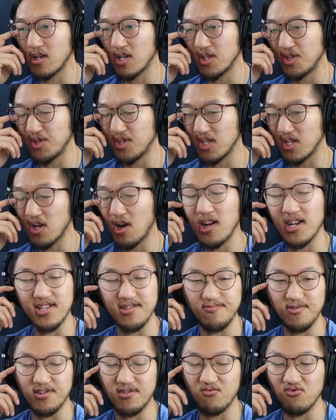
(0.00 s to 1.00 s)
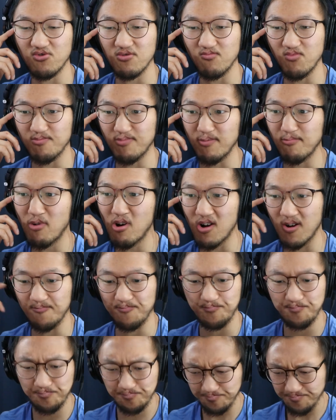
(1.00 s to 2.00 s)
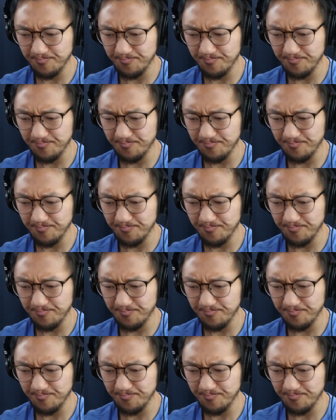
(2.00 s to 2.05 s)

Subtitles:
in the hospice room with my mom,